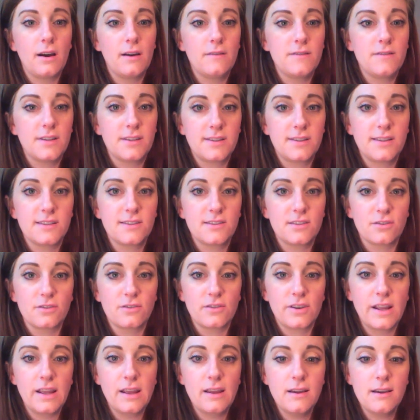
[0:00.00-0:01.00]
of distance
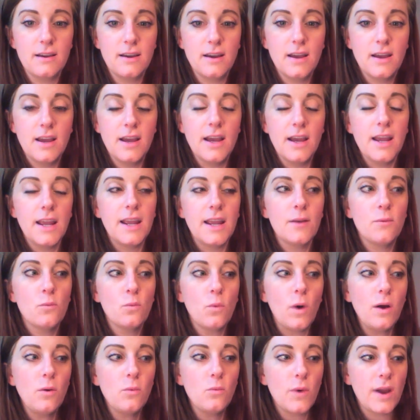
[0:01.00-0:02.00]
learning, in
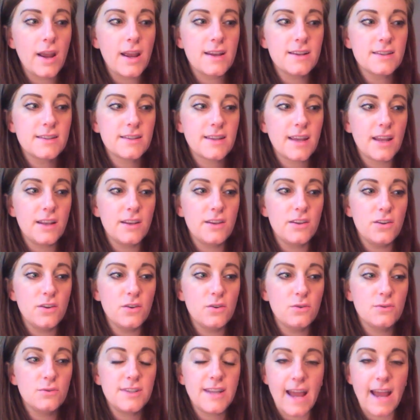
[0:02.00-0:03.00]
what ways can
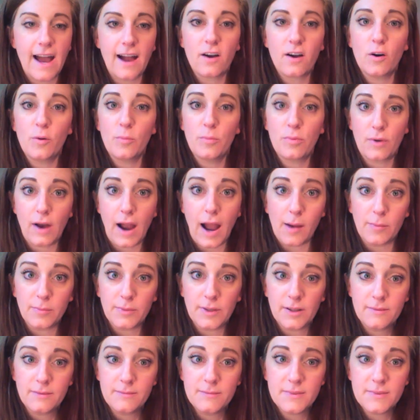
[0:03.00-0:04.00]
you tackle
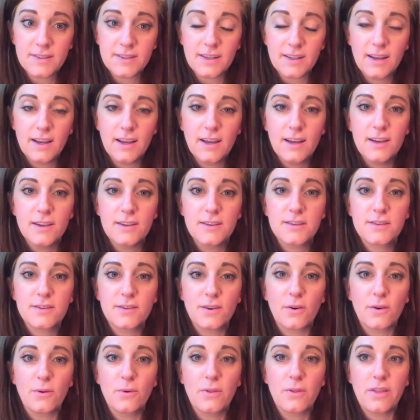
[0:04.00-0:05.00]
problems
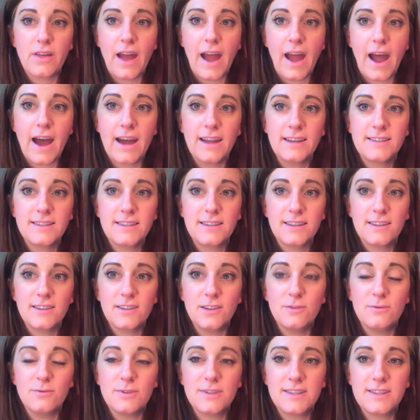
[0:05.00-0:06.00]
so that
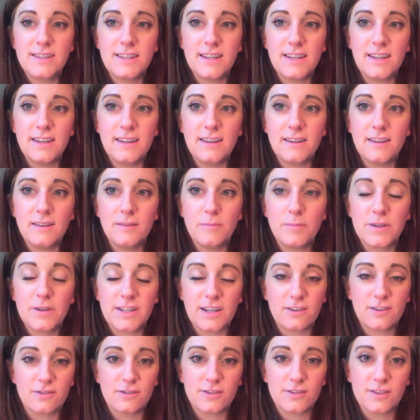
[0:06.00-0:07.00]
you see
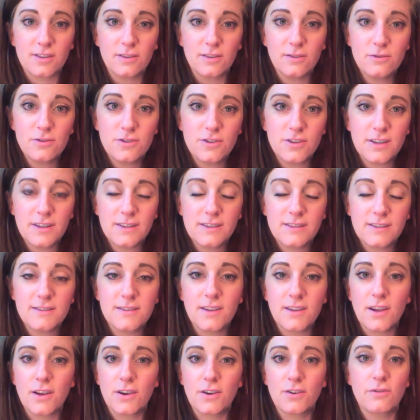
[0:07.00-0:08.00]
potential
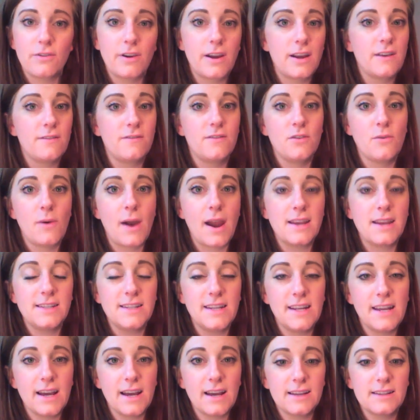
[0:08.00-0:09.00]
solutions, creative new
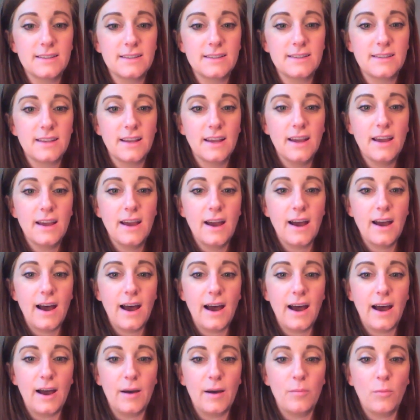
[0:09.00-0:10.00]
ideas,
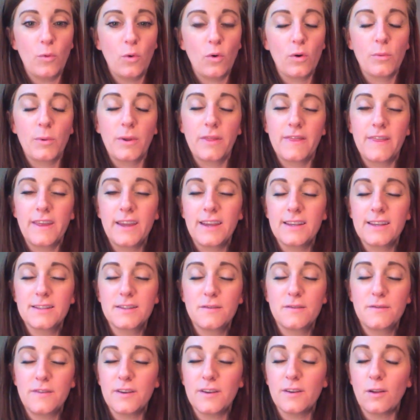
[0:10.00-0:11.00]
or when things
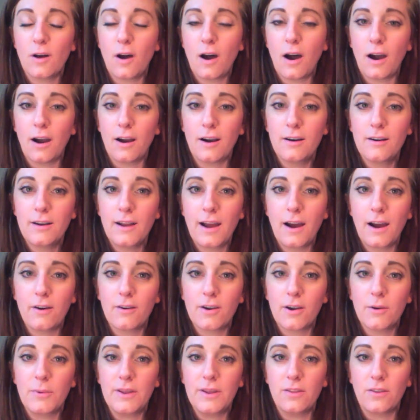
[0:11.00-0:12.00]
feel hard, how
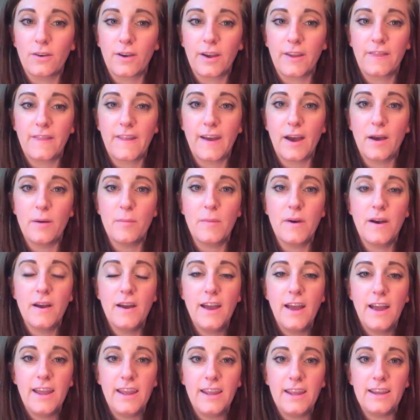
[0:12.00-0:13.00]
can we look at them
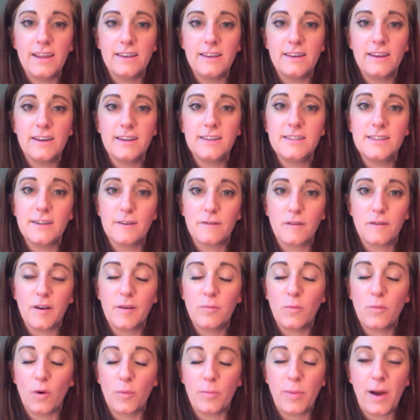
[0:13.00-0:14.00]
in a
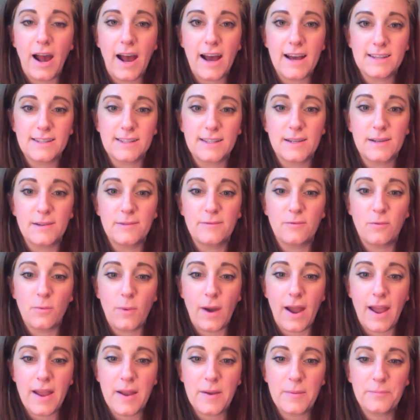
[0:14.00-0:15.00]
different, more positive
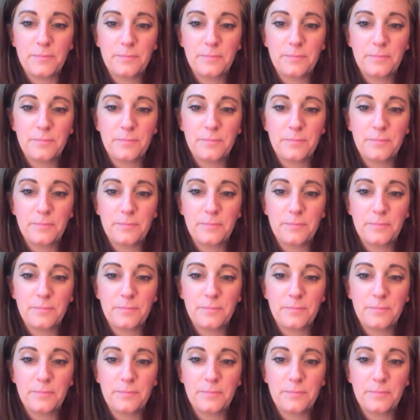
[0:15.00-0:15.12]
way?